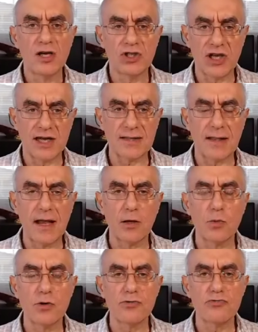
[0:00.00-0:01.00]
just
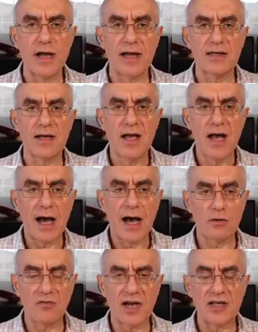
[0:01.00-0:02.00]
like we read
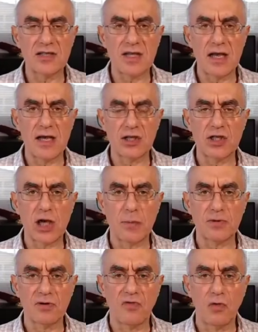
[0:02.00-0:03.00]
out of Isaiah
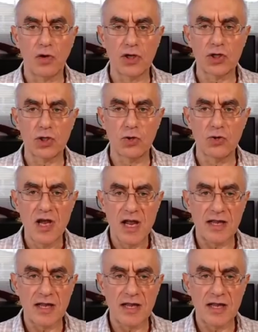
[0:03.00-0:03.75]
chapter 42.